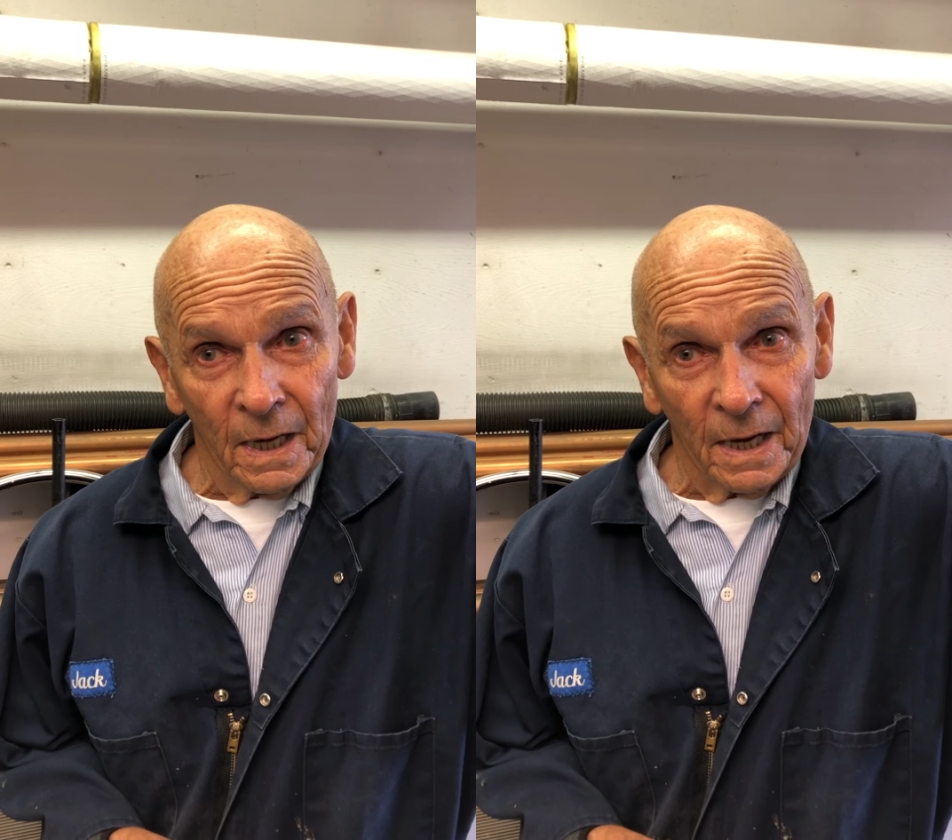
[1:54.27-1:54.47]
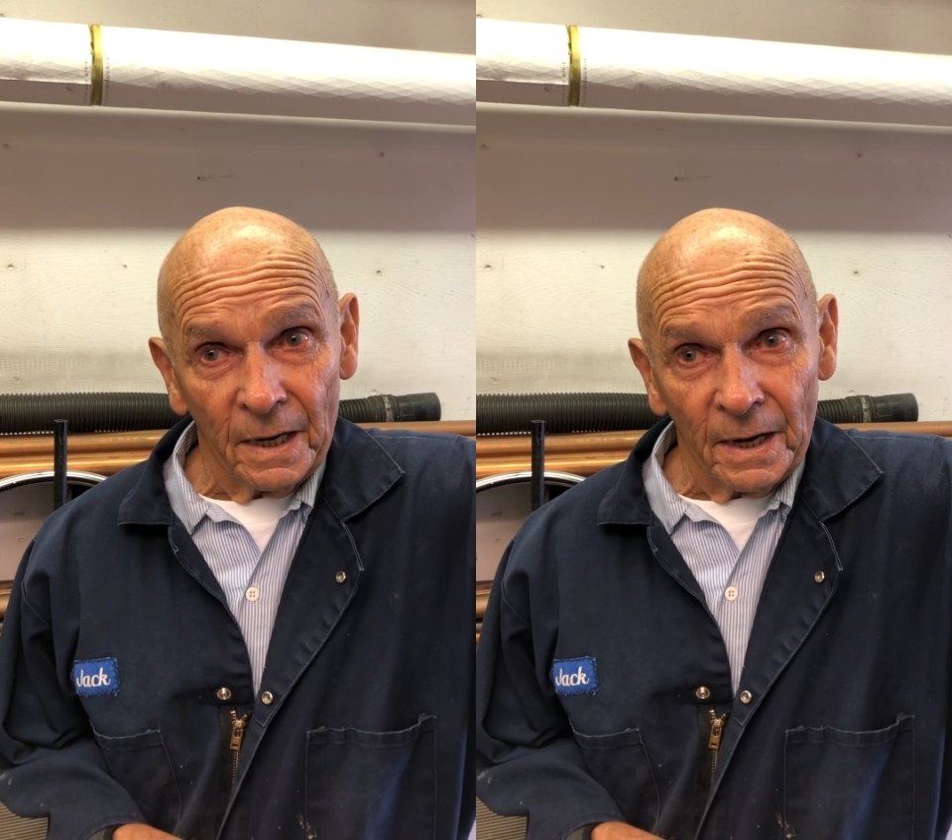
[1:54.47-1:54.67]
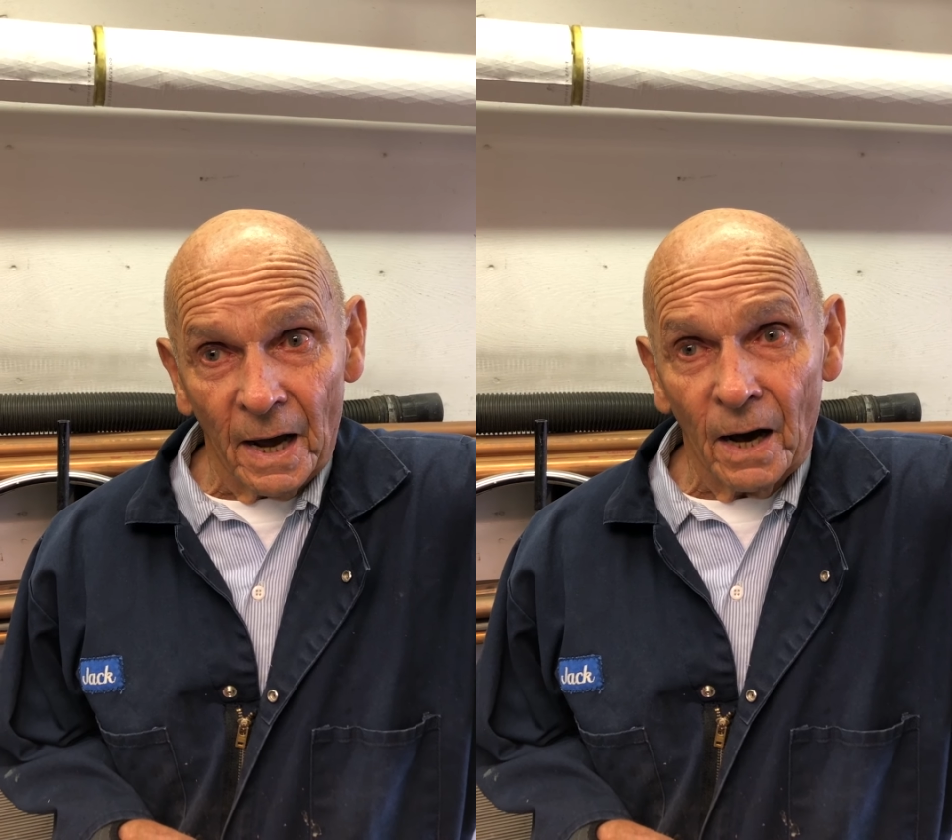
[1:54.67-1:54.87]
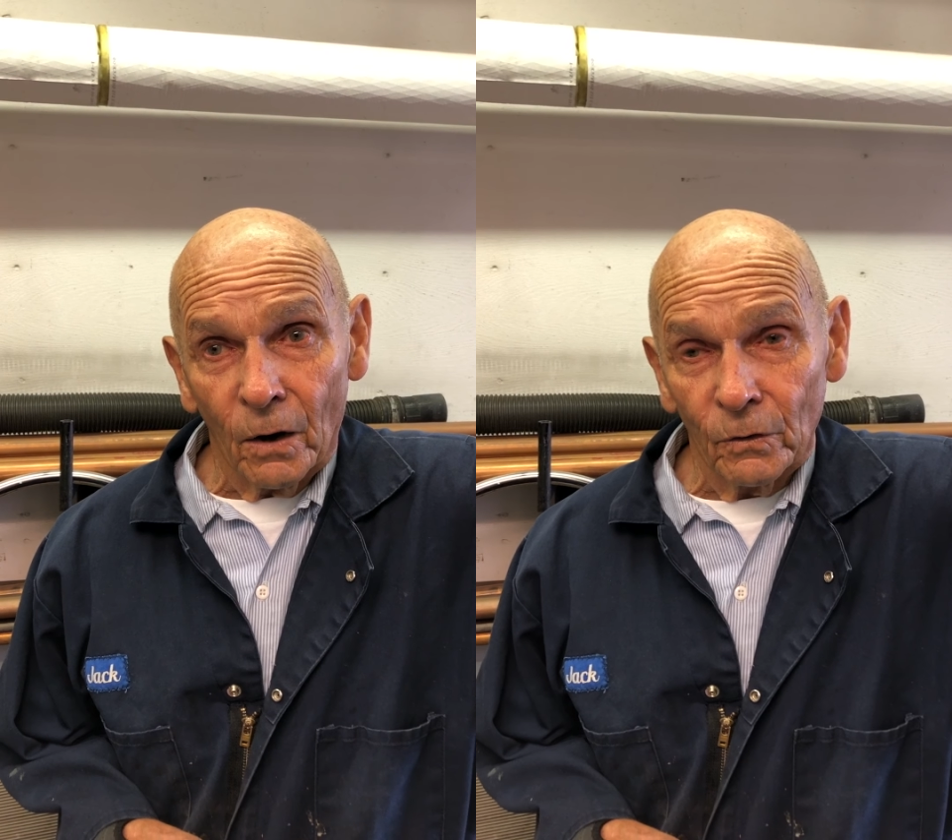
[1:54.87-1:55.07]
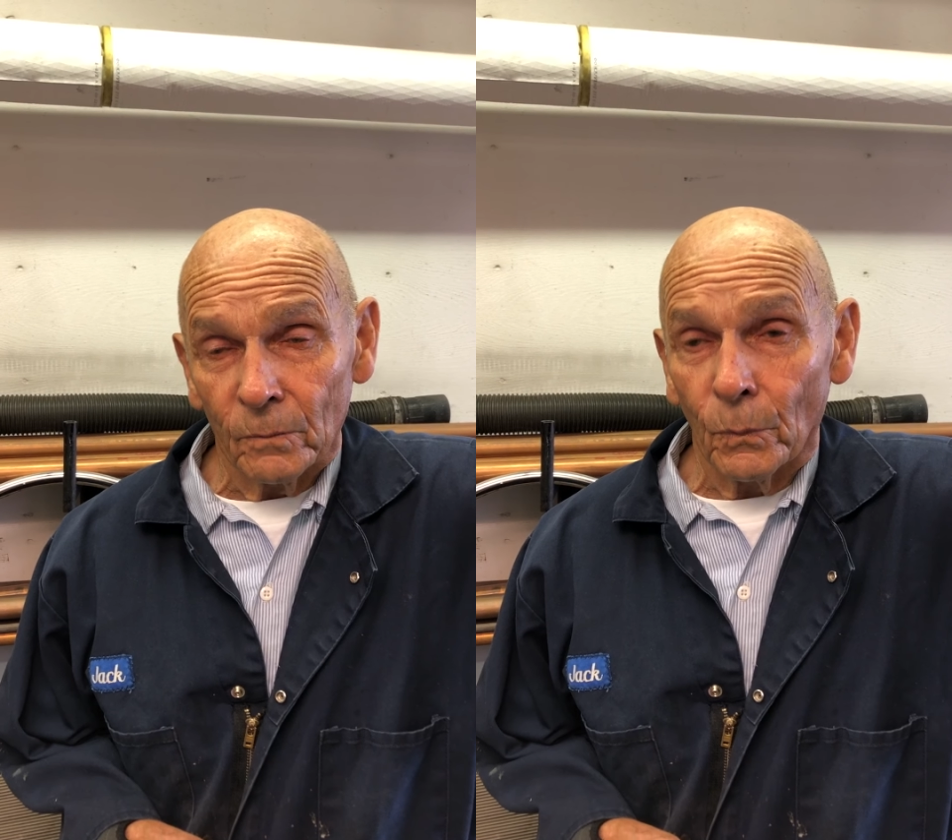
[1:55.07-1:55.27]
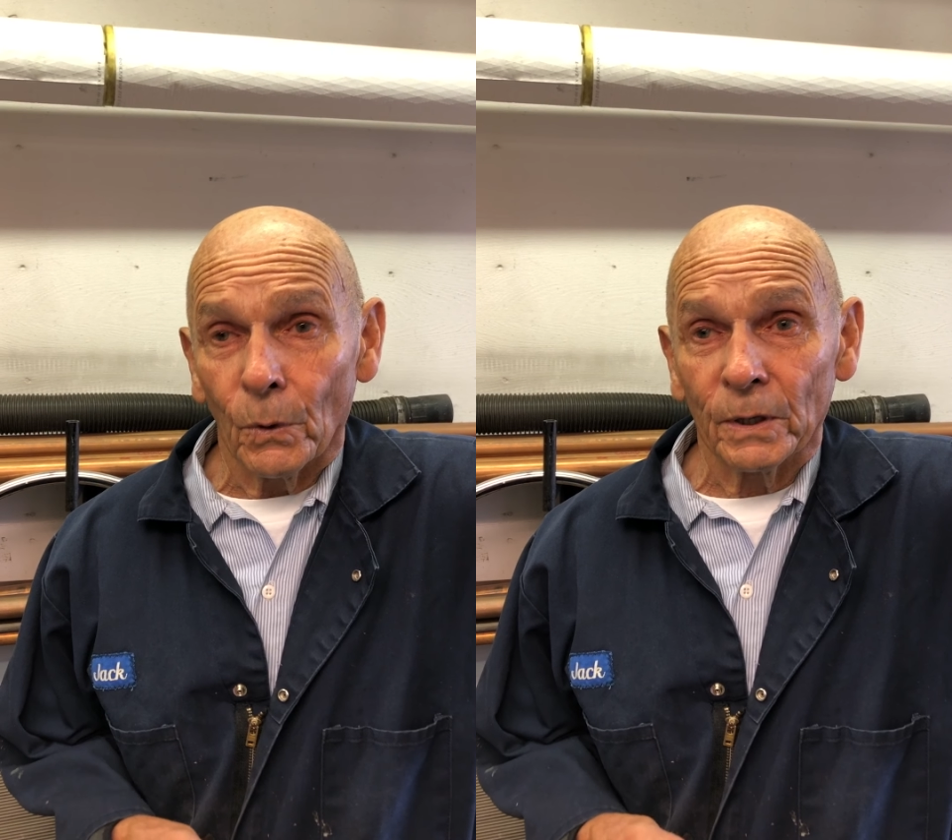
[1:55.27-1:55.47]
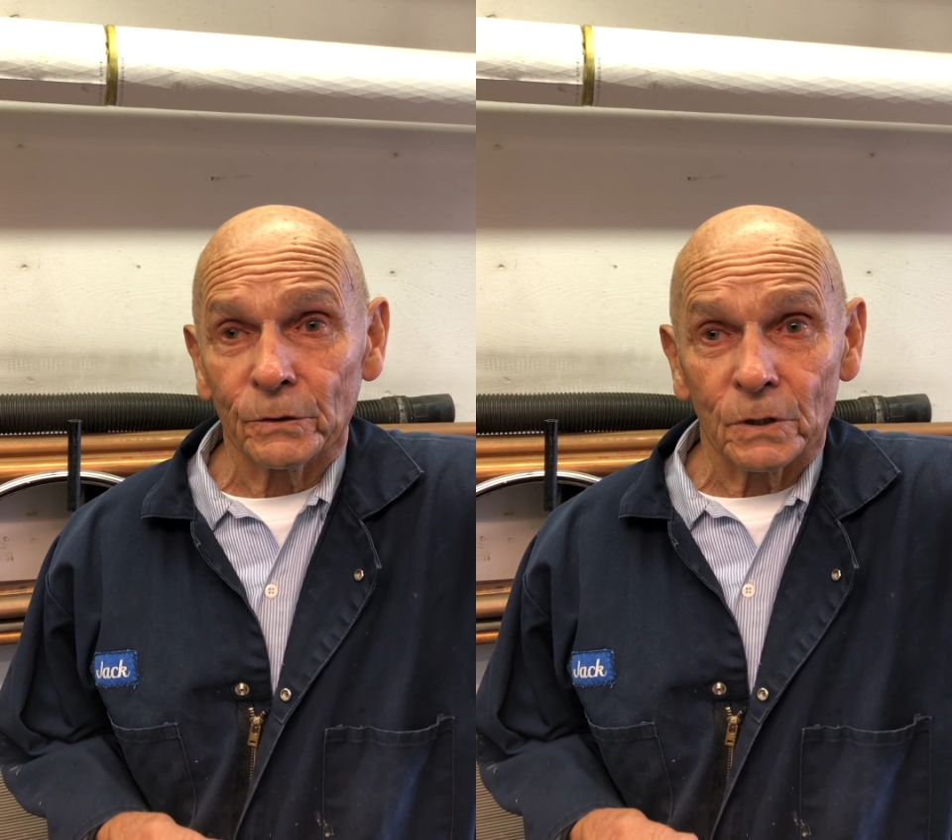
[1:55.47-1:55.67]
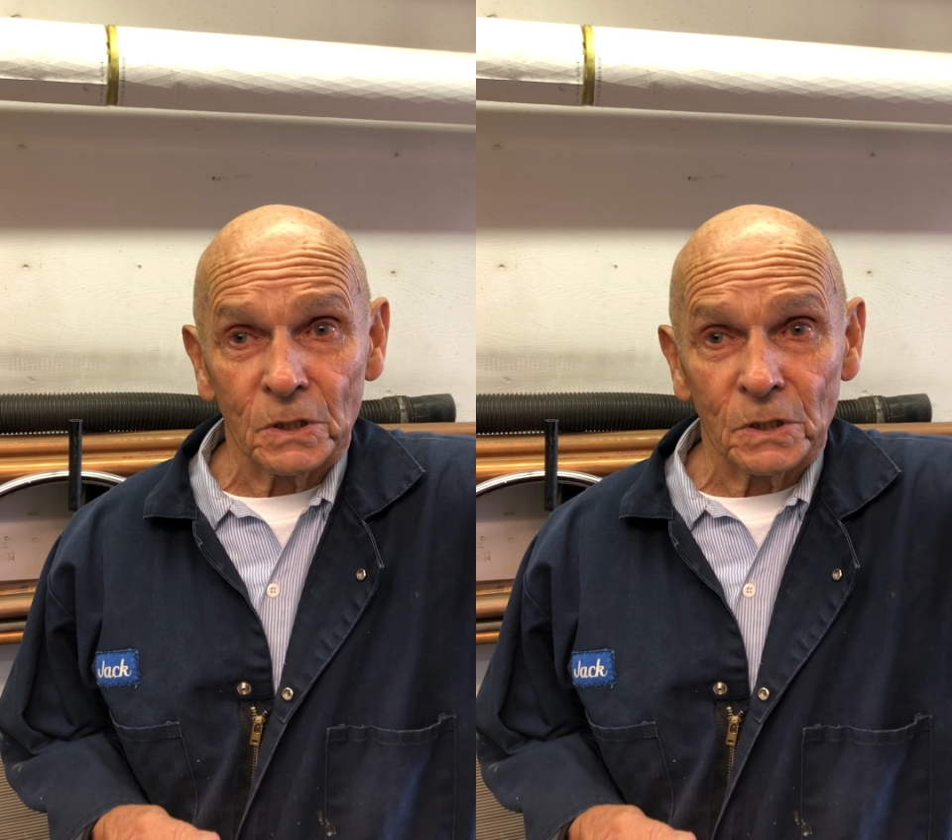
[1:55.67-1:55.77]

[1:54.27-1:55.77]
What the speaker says: And now the boiler